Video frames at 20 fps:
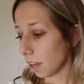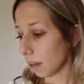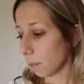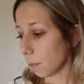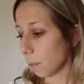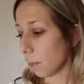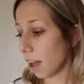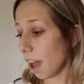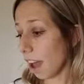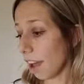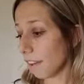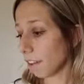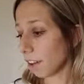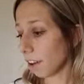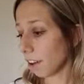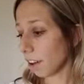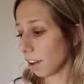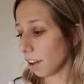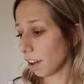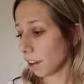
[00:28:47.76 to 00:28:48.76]

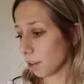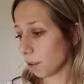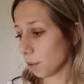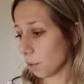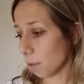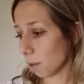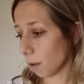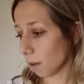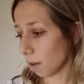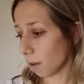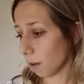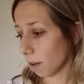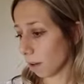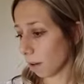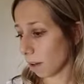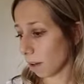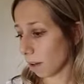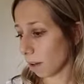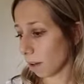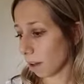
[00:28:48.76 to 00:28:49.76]
Whenever
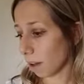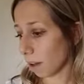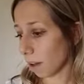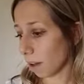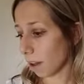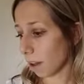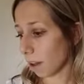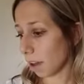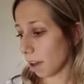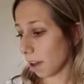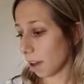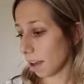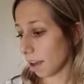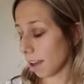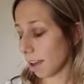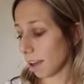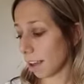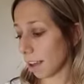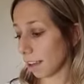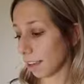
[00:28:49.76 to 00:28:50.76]
your
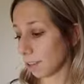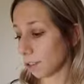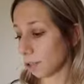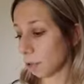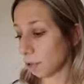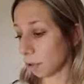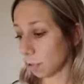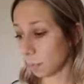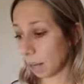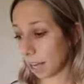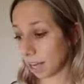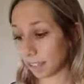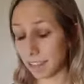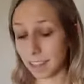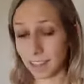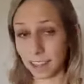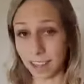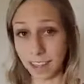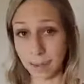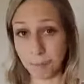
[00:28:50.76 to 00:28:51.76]
solar
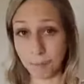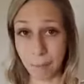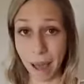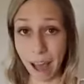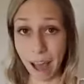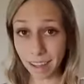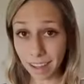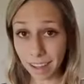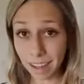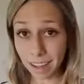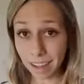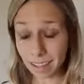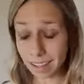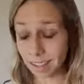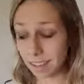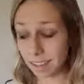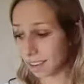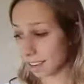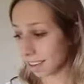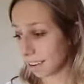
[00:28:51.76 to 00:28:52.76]
plexus is
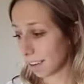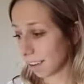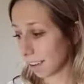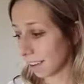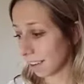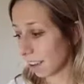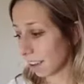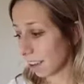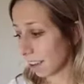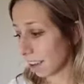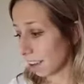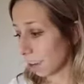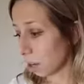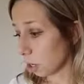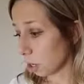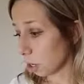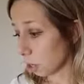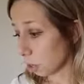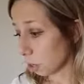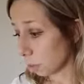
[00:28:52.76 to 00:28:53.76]
balanced,
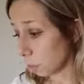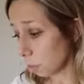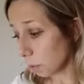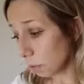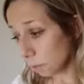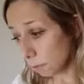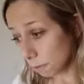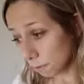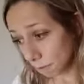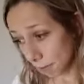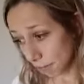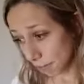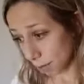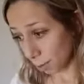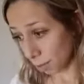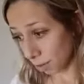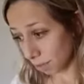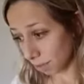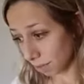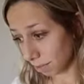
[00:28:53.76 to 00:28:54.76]
you will
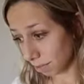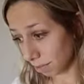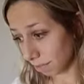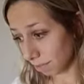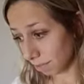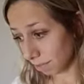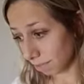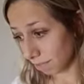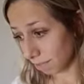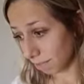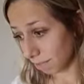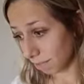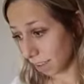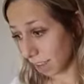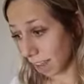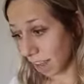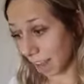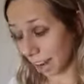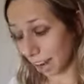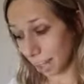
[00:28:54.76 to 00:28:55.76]
feel
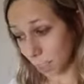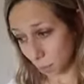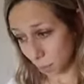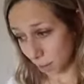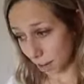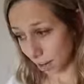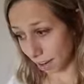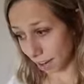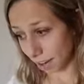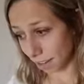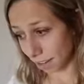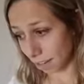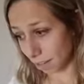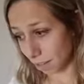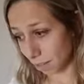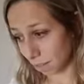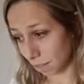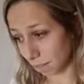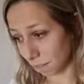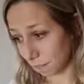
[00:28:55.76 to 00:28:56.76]
and
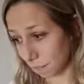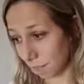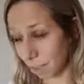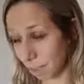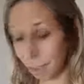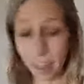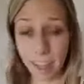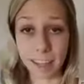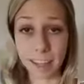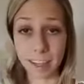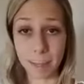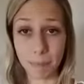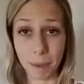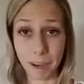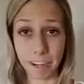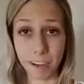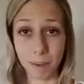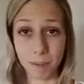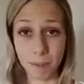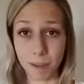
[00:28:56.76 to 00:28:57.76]
experience
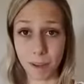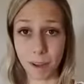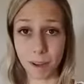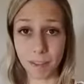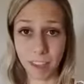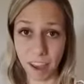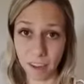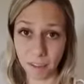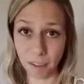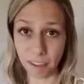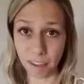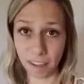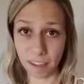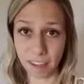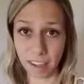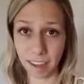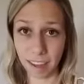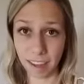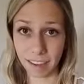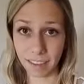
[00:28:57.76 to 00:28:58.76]
expected results
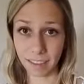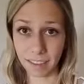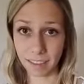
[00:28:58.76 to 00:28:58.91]
effortlessly.